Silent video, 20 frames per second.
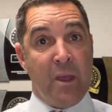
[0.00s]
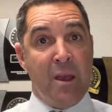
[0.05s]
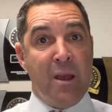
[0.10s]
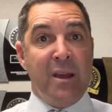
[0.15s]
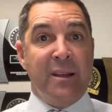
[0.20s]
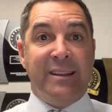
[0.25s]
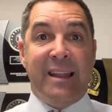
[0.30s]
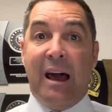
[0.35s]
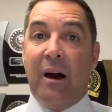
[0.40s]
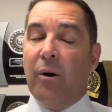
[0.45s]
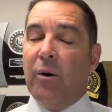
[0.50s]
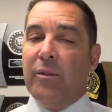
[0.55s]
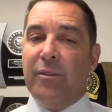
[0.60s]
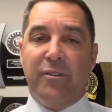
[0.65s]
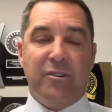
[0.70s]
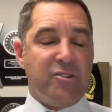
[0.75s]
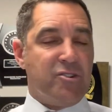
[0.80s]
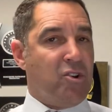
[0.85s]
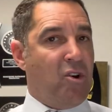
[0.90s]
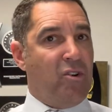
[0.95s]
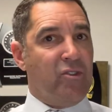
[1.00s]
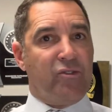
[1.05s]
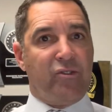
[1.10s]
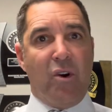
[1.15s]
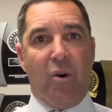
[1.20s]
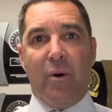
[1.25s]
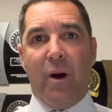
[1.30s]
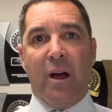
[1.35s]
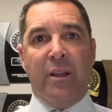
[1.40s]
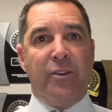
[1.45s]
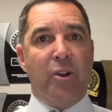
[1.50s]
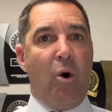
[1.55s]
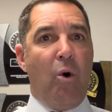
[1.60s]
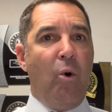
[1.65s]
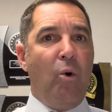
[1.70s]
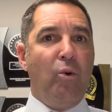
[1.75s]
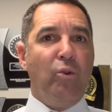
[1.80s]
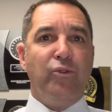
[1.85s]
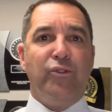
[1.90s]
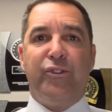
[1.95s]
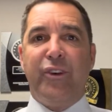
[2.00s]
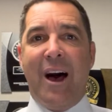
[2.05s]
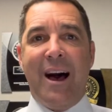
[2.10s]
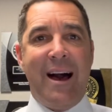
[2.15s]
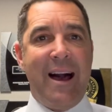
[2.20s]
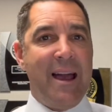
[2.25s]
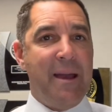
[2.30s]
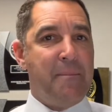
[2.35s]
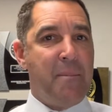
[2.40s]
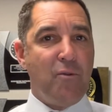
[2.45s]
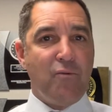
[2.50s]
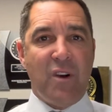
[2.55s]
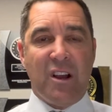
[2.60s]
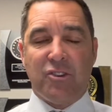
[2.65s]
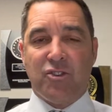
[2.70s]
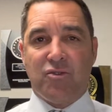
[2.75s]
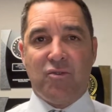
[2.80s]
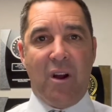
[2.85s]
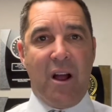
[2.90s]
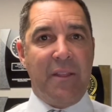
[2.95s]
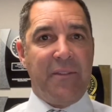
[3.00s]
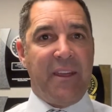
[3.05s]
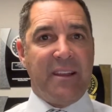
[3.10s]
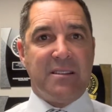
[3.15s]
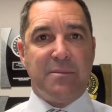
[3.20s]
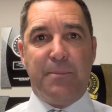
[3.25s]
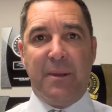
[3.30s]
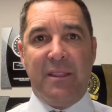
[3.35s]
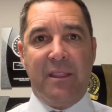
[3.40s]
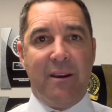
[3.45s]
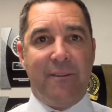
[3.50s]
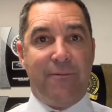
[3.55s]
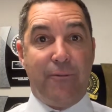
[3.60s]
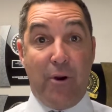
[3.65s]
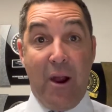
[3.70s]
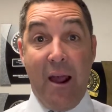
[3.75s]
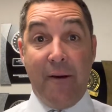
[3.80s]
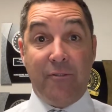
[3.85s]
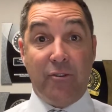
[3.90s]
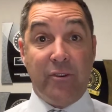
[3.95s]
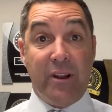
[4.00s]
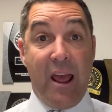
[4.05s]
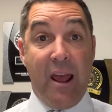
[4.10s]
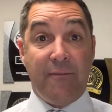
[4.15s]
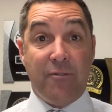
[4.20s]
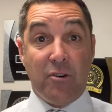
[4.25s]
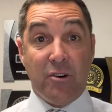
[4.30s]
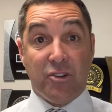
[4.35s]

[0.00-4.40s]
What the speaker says: Now, there's also an old-time restaurant that's been there forever and ever.